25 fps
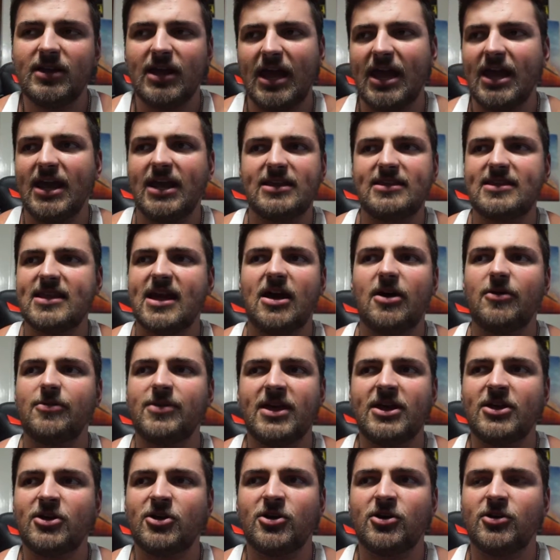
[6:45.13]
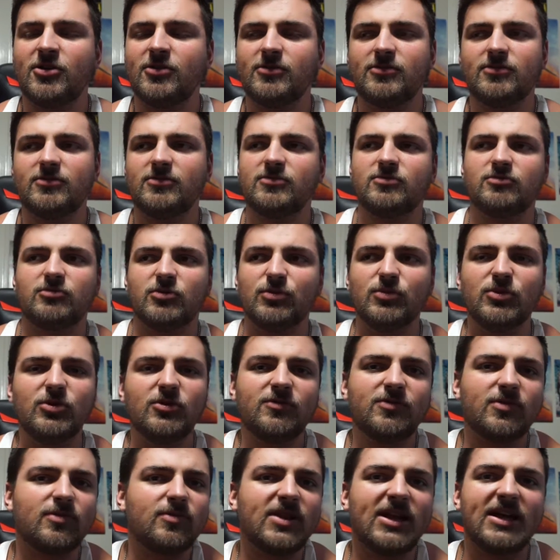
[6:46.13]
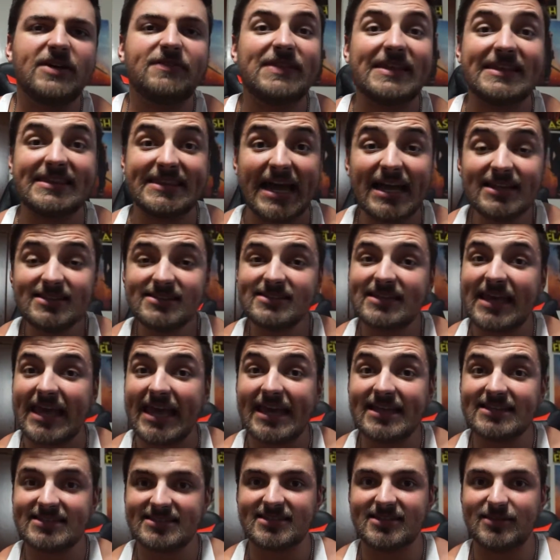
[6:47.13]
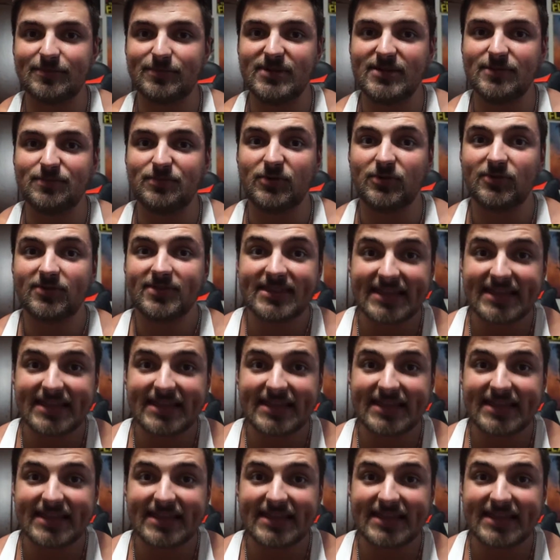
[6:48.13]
and now they are removed from life. Like, that's canceling people.